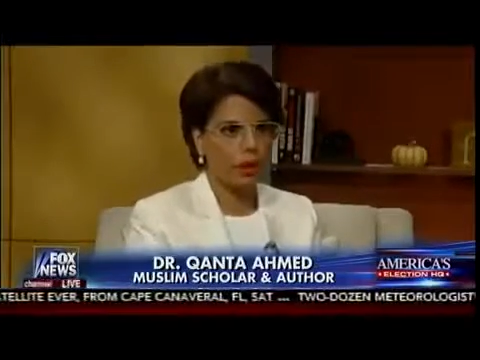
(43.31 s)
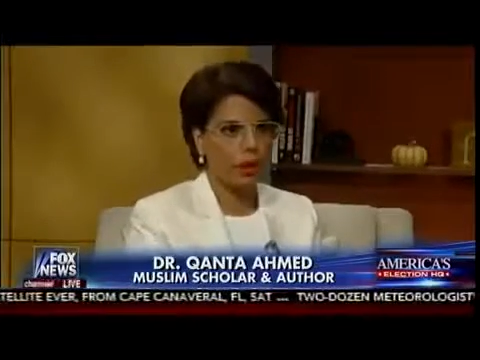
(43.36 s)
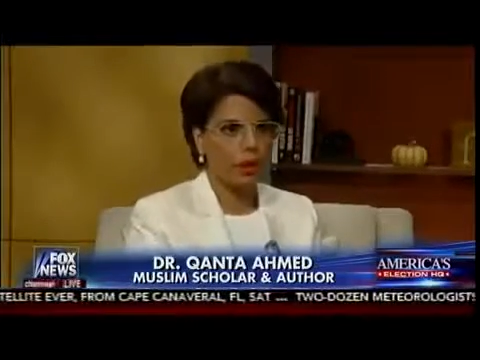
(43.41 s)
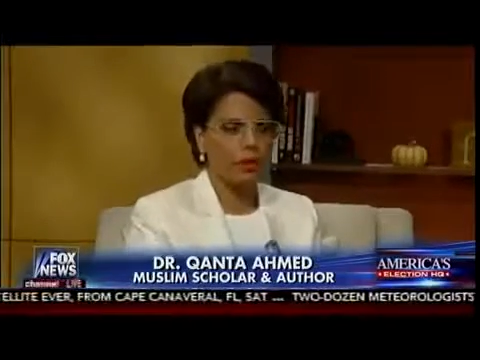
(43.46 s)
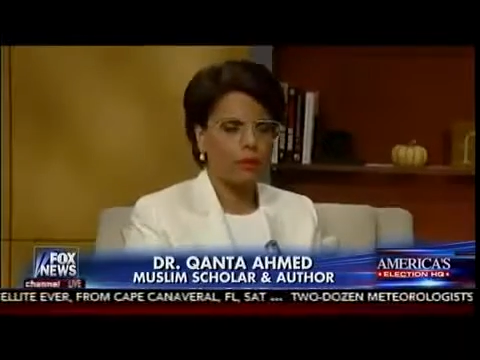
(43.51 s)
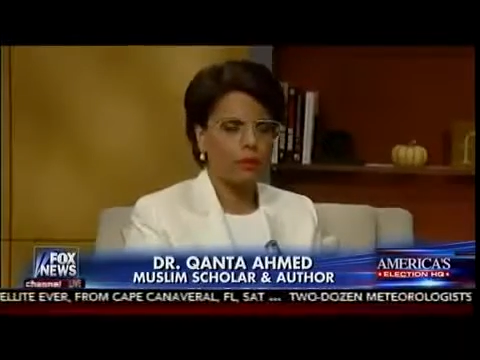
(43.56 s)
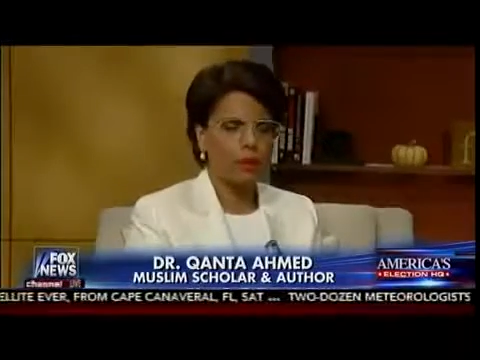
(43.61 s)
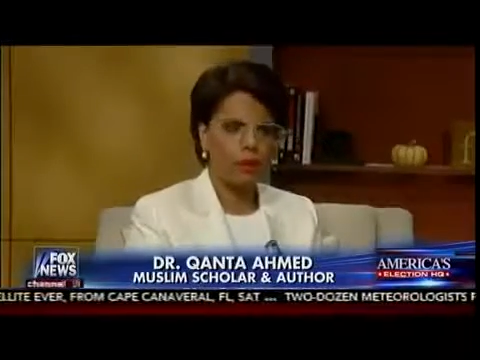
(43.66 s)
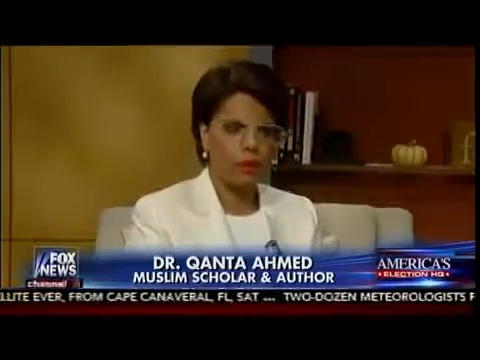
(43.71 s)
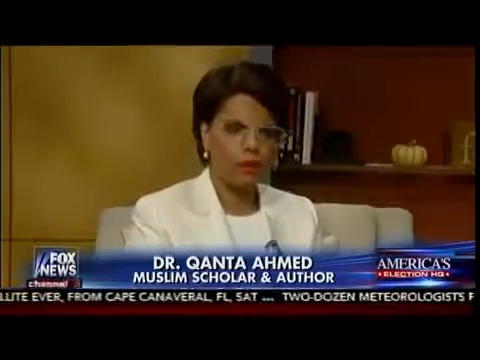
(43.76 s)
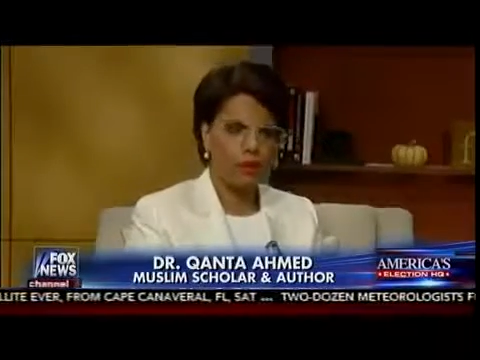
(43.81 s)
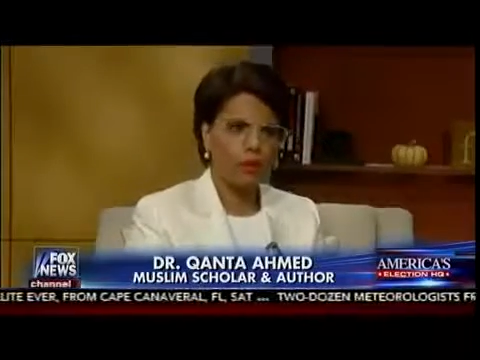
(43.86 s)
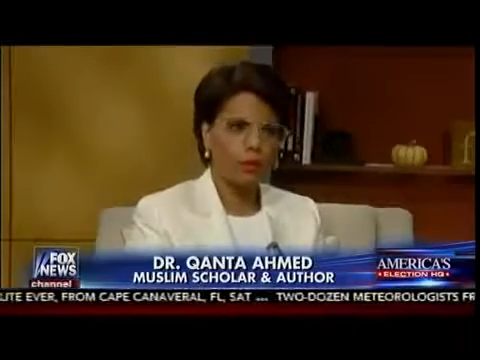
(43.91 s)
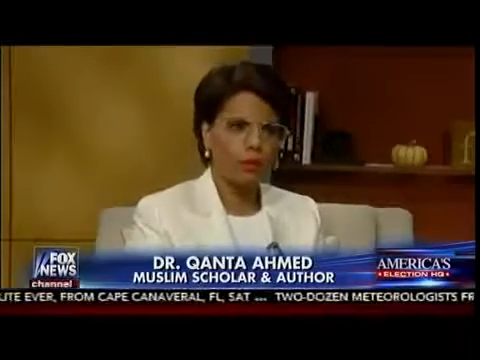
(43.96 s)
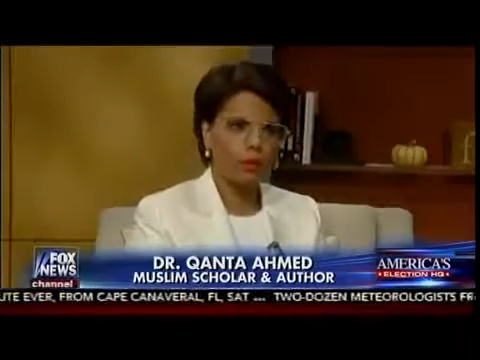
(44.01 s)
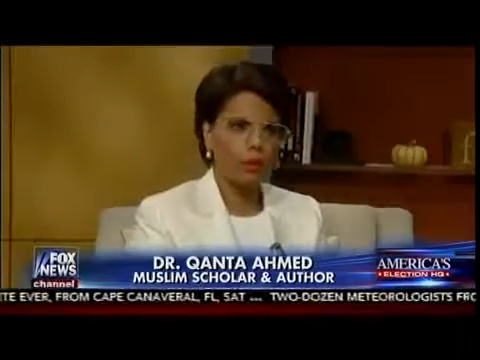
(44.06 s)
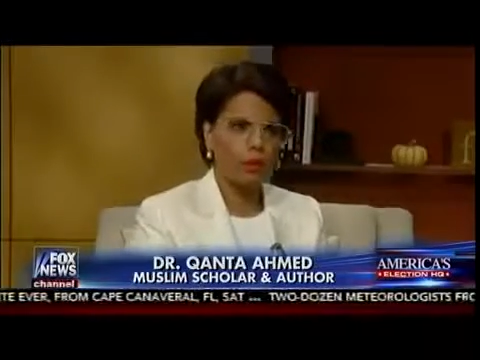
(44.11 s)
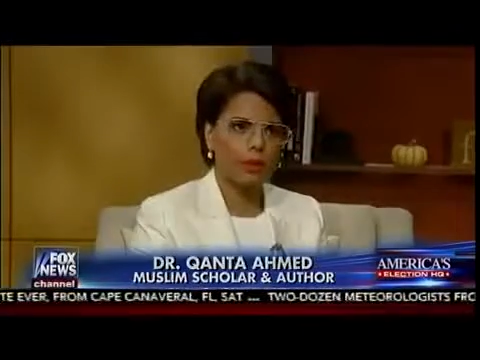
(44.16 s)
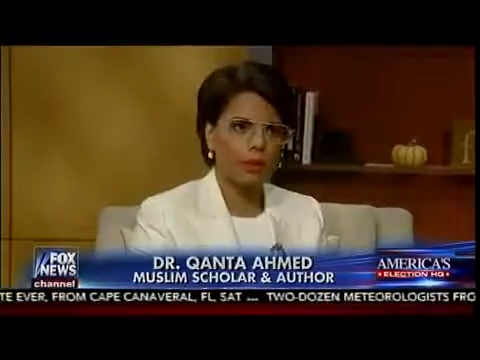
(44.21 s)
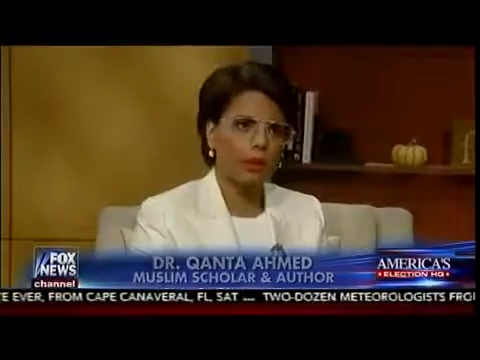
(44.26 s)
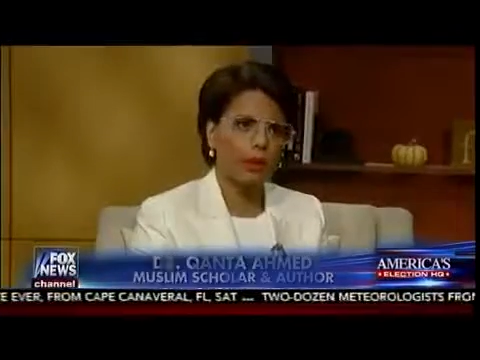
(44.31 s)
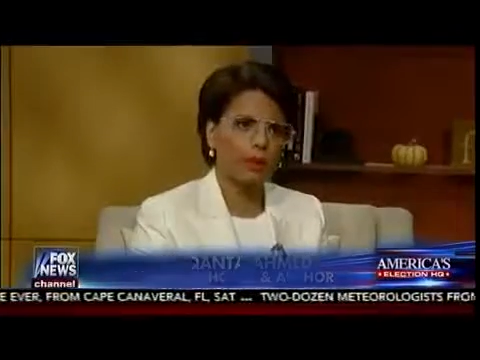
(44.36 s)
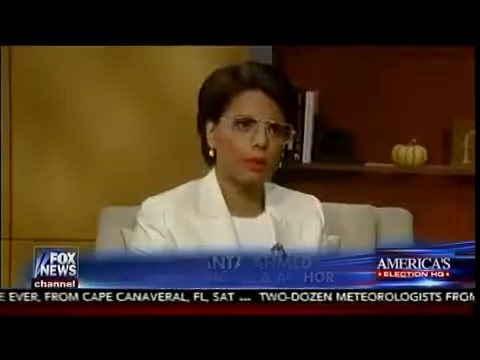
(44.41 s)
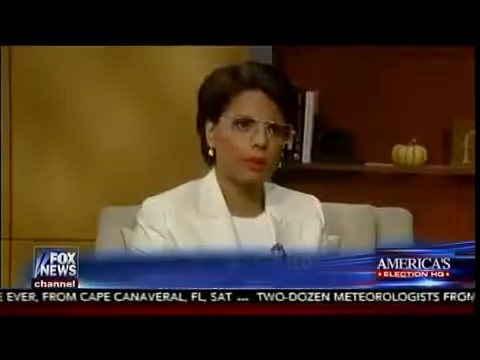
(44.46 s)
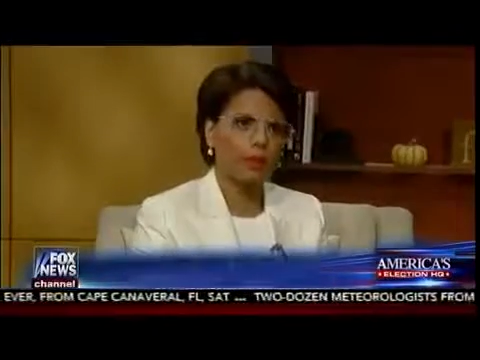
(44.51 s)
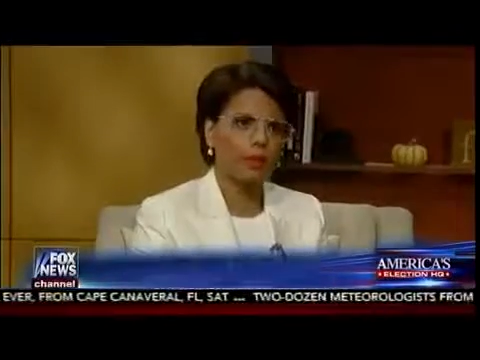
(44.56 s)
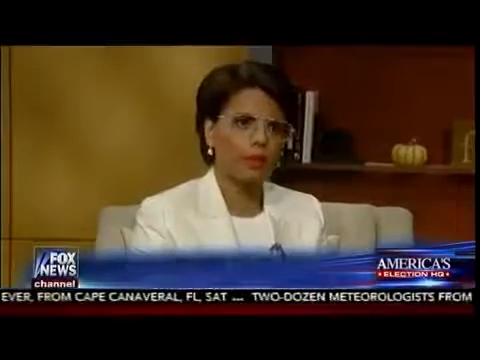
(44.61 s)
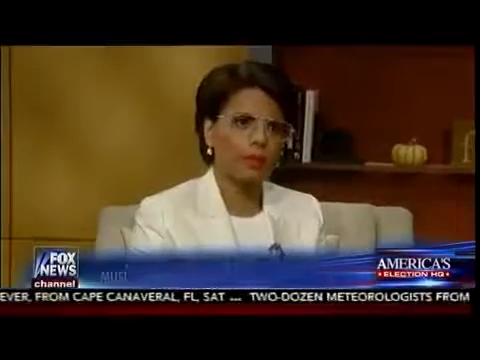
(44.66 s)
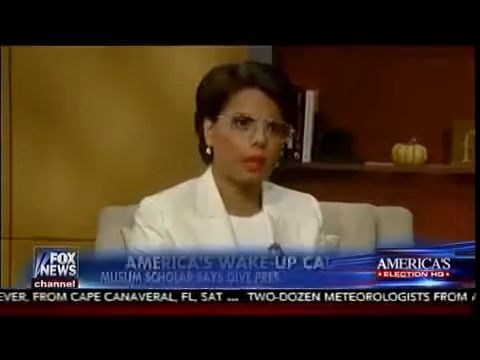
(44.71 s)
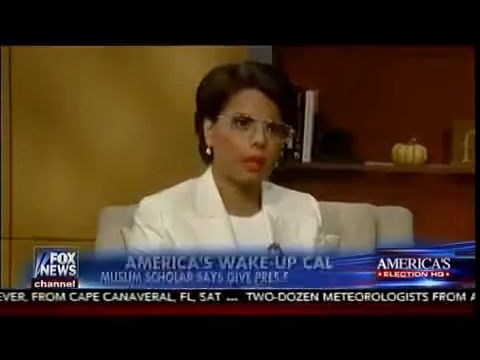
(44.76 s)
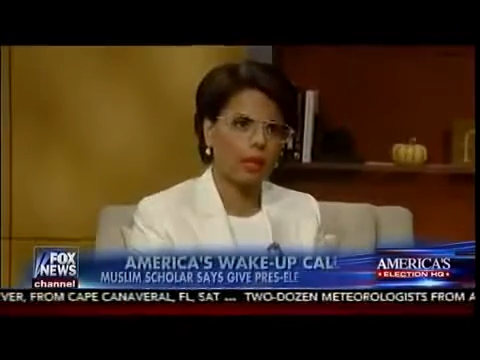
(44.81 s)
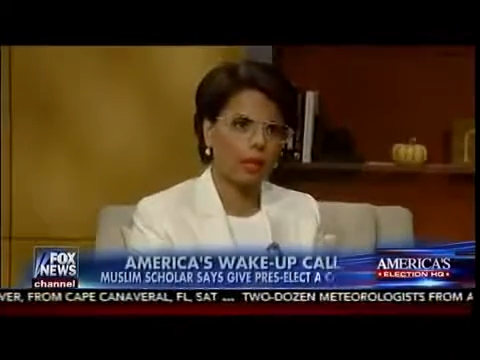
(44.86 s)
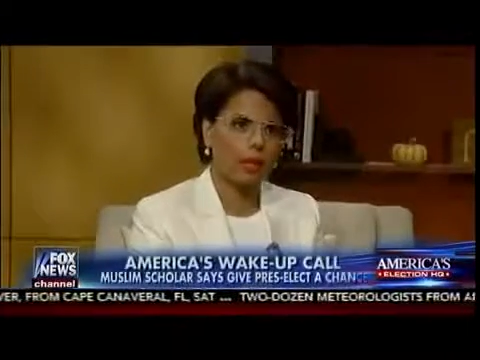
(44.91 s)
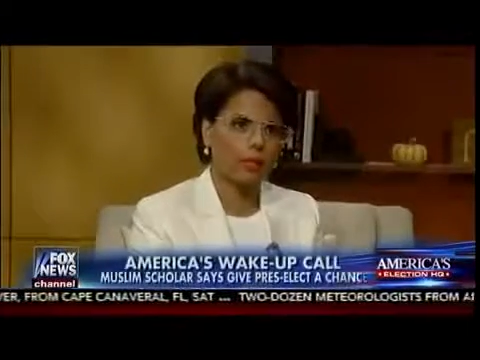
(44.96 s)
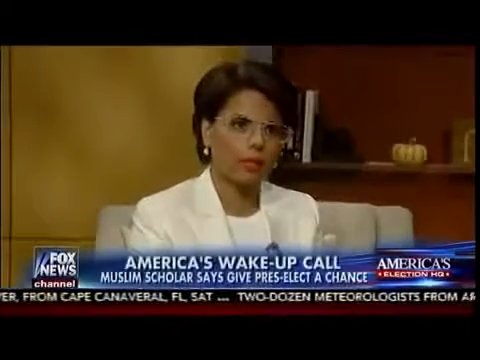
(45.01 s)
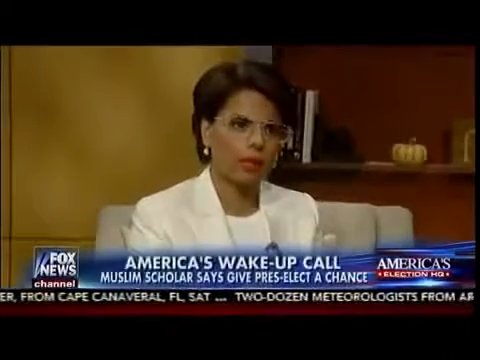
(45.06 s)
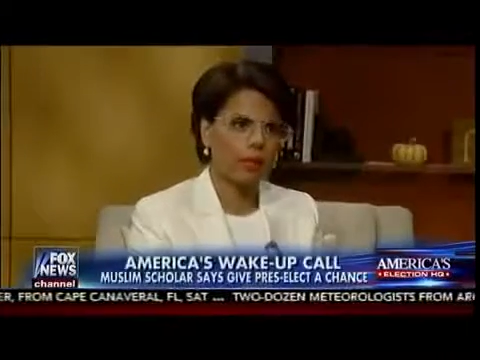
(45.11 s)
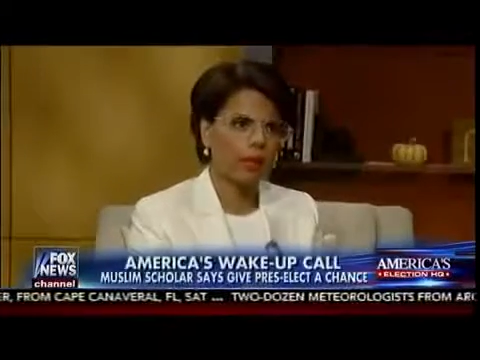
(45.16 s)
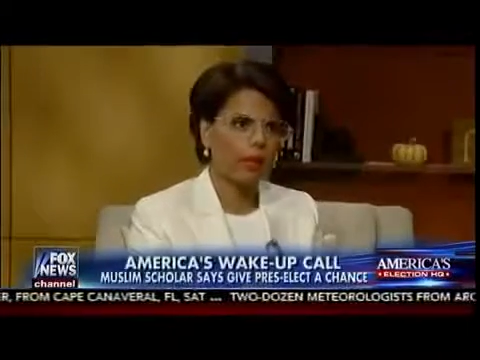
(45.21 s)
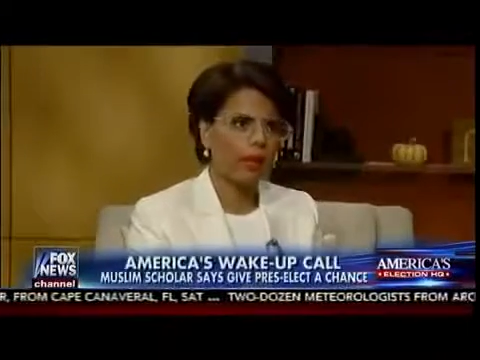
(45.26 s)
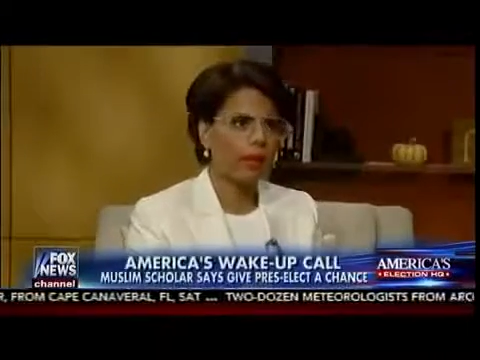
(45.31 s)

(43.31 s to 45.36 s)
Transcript: that masquerades as Islam,